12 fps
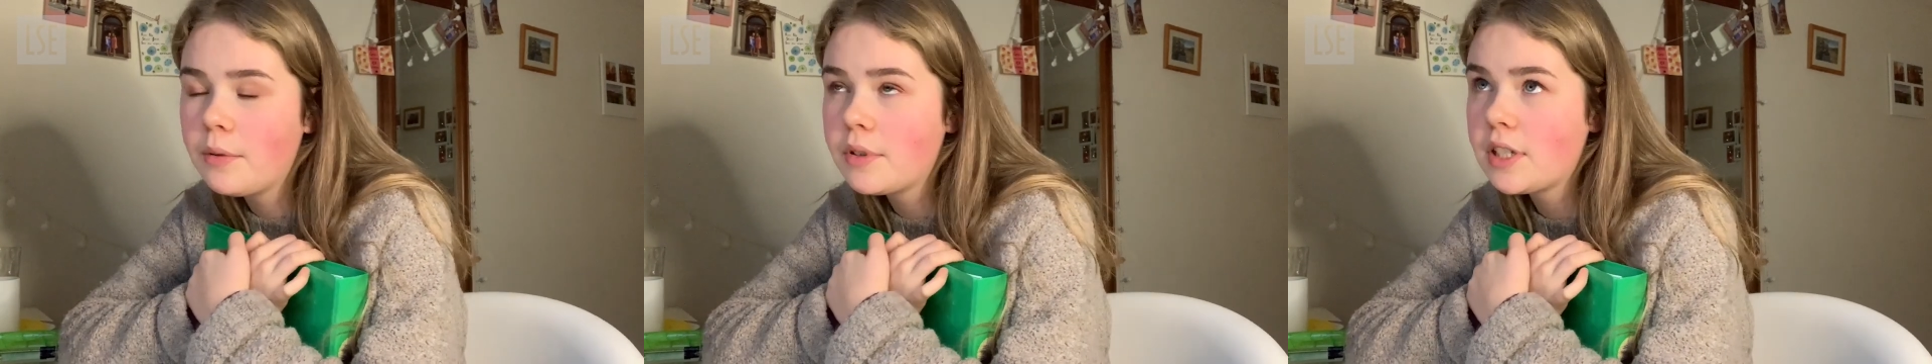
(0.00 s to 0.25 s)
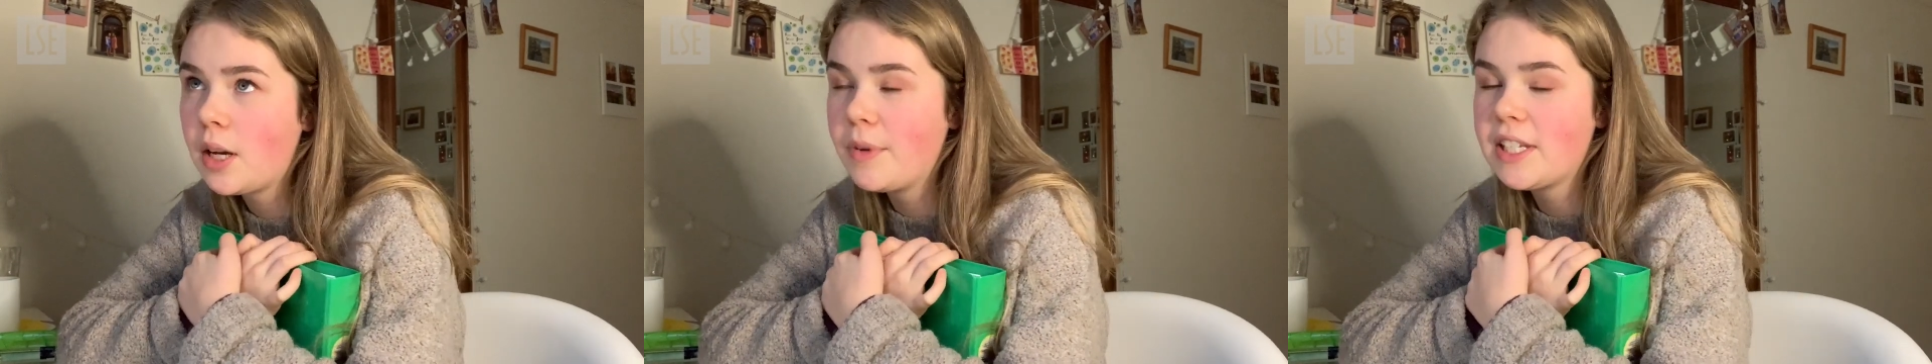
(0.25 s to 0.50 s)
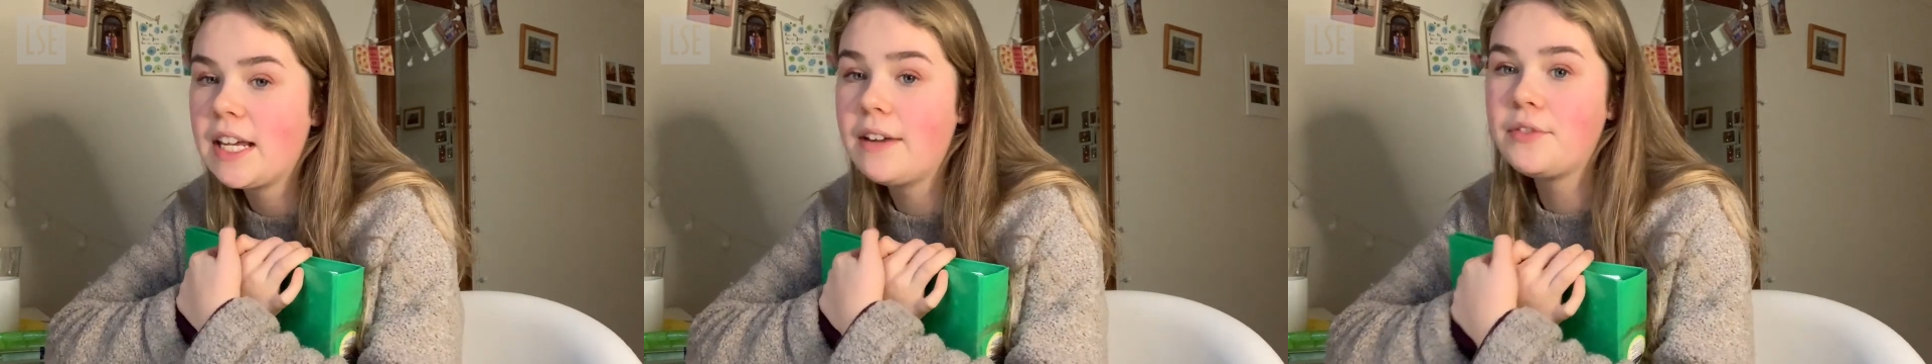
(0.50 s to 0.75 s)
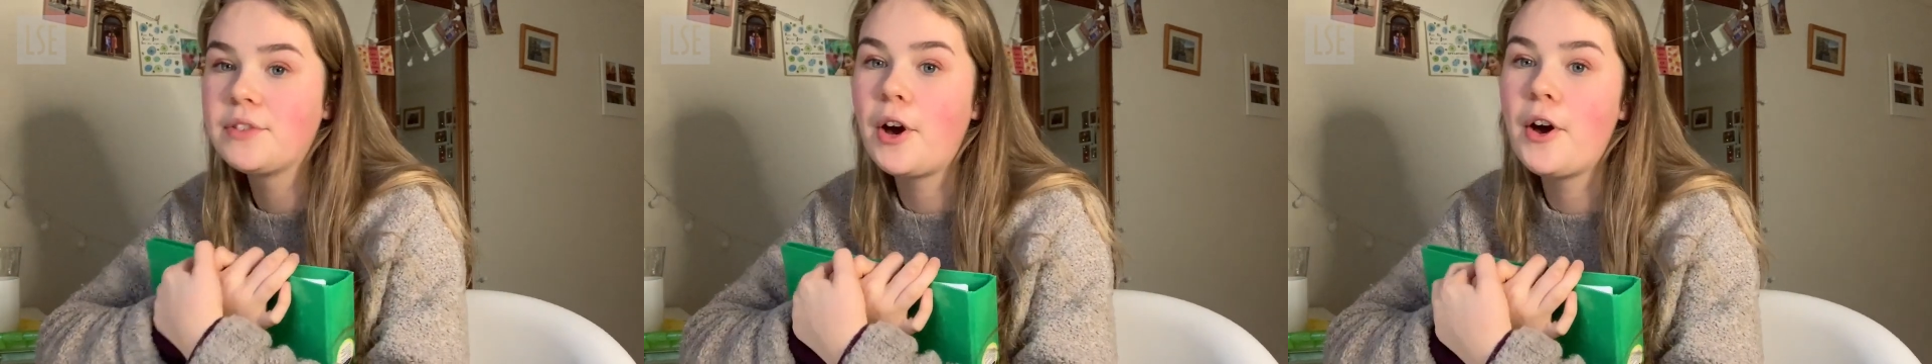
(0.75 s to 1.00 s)
It was
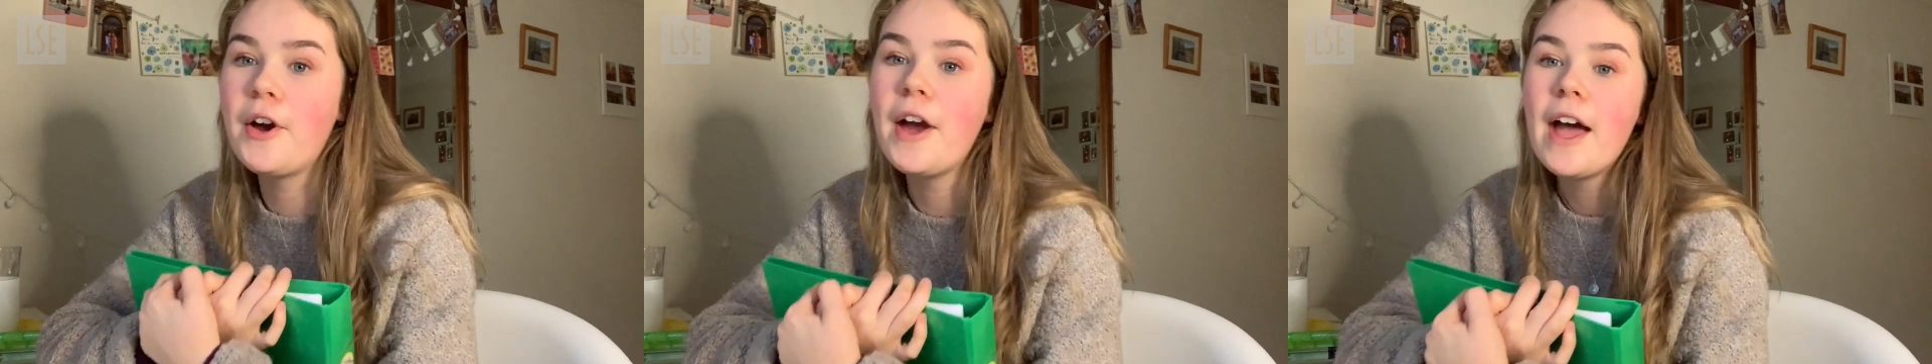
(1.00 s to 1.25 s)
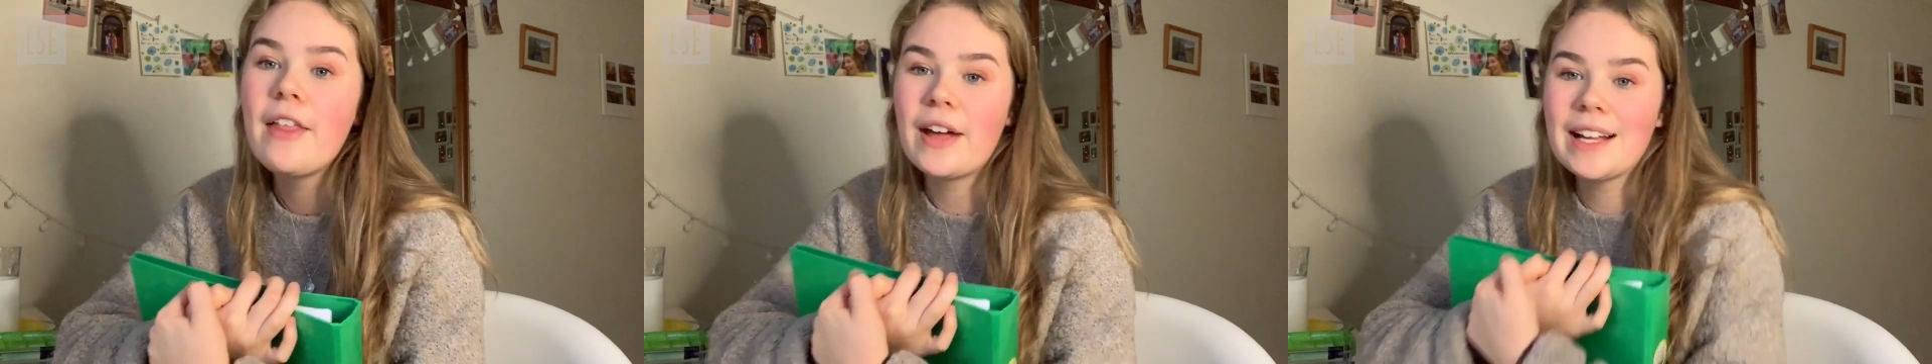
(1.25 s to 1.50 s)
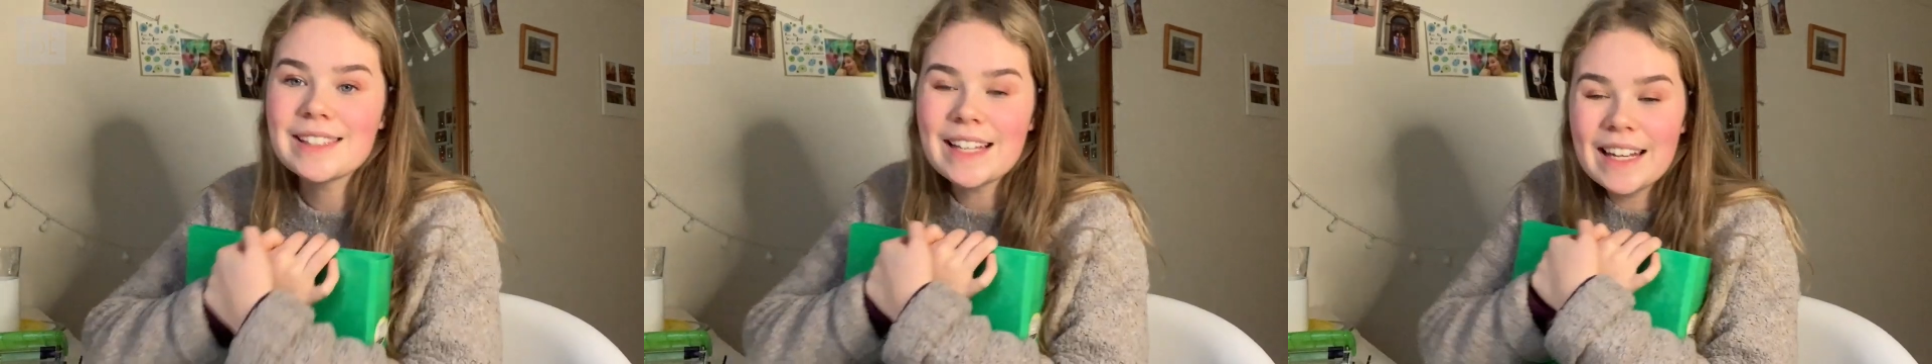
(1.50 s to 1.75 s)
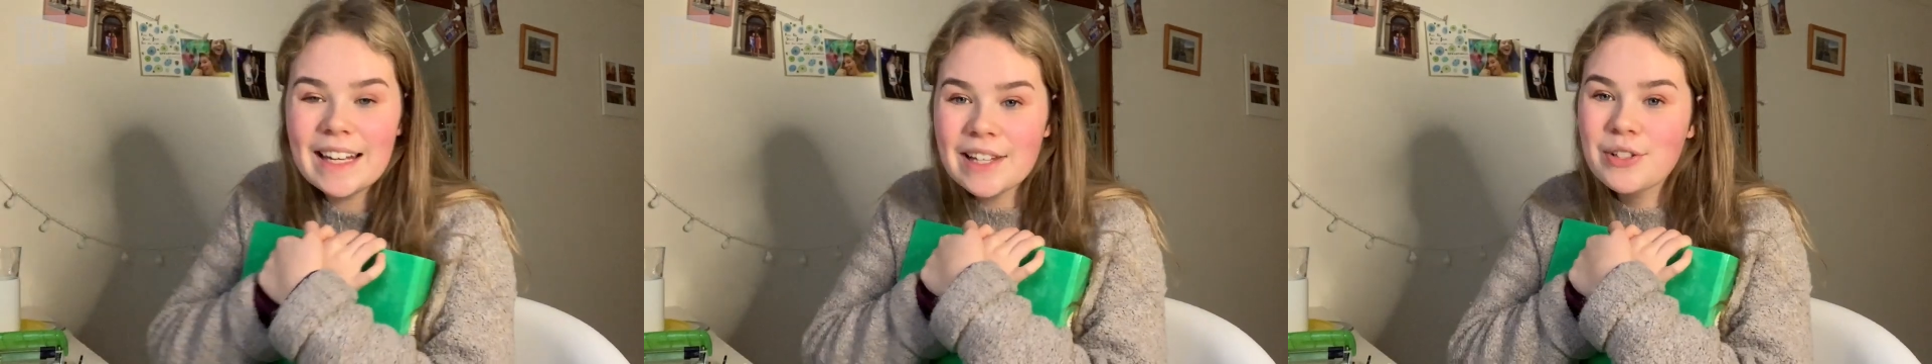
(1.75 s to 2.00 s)
summative, so that's
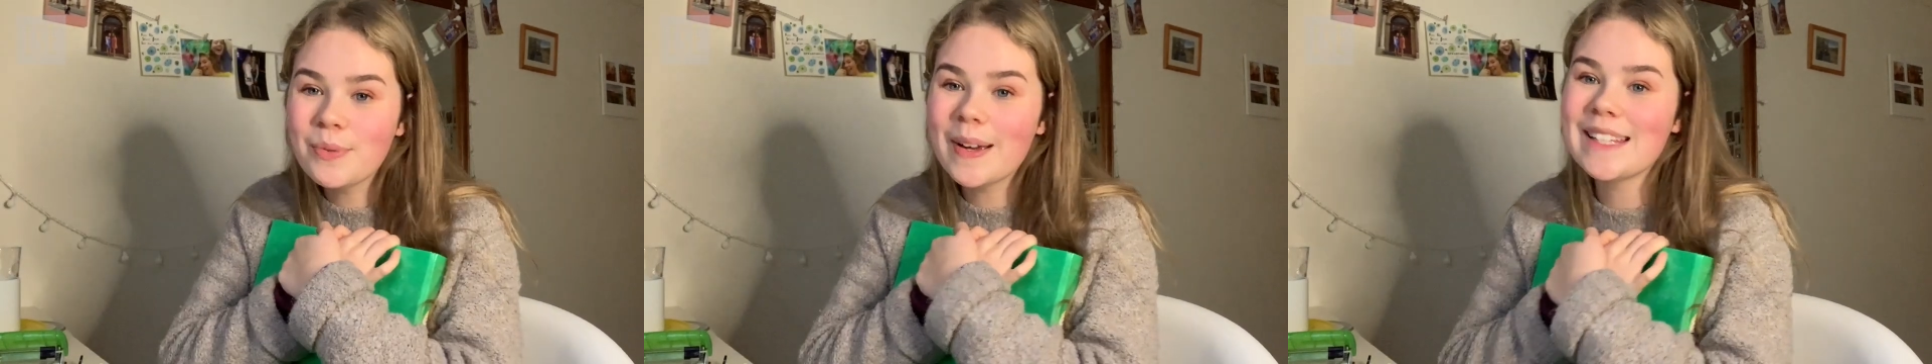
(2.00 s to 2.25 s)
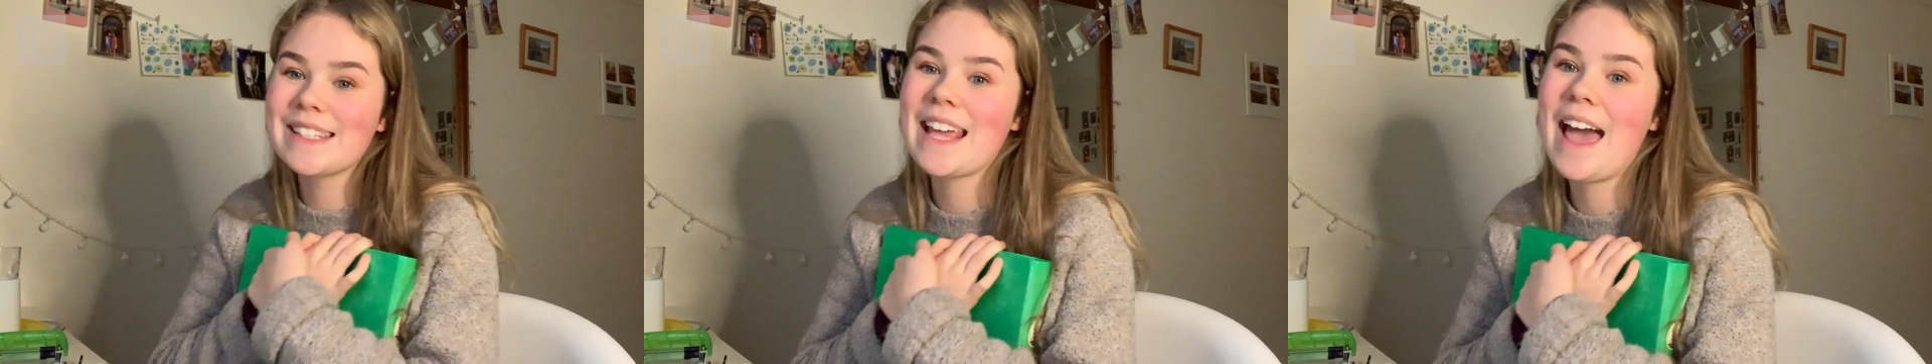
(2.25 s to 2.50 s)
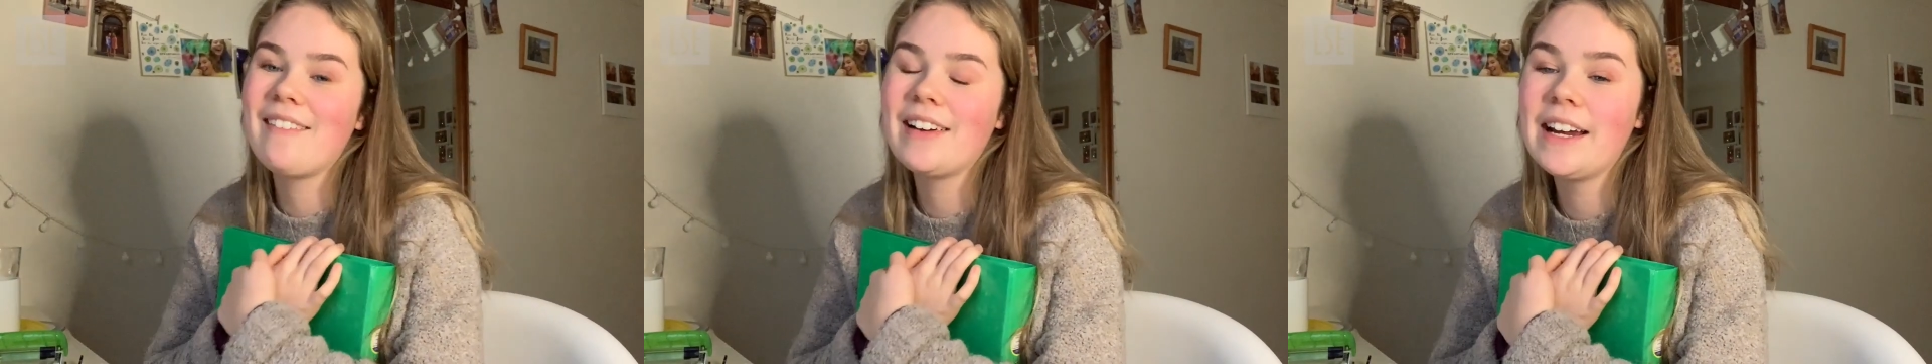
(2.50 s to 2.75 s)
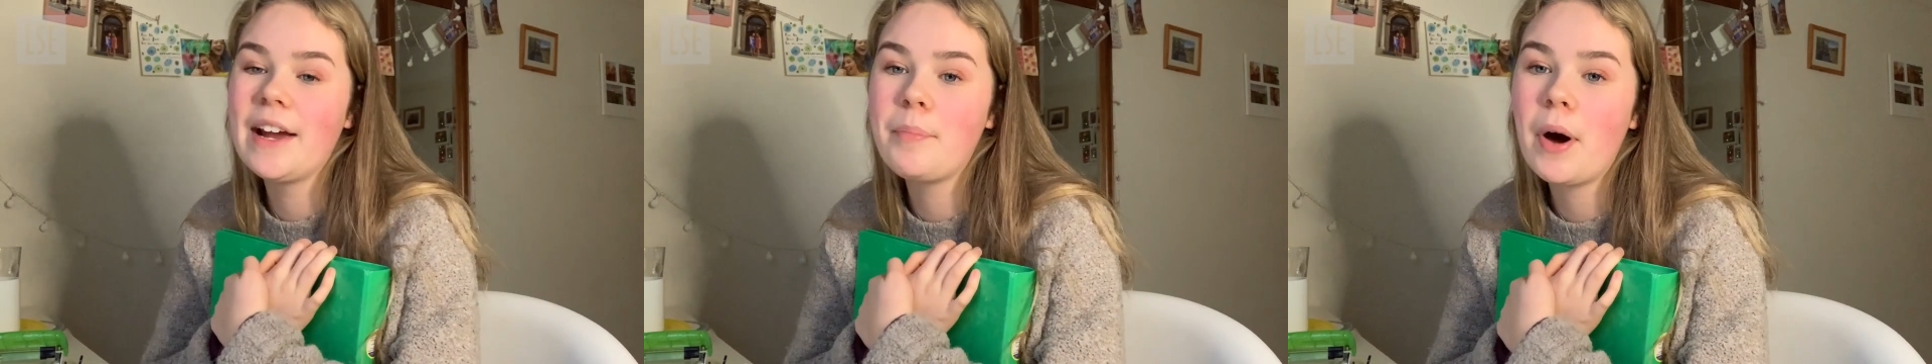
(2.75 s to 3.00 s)
a little bit scary,